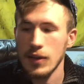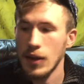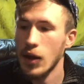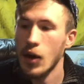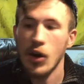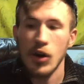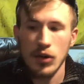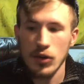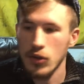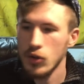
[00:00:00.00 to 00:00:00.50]
They
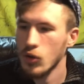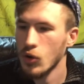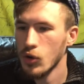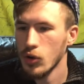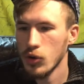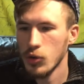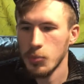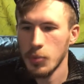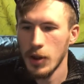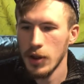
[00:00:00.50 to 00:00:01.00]
are so
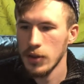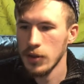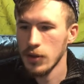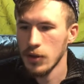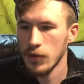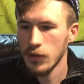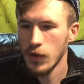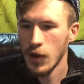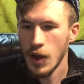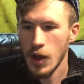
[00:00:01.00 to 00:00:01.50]

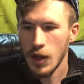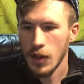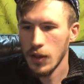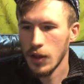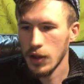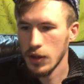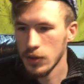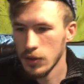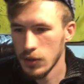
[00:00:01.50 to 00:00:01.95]
expensive. Like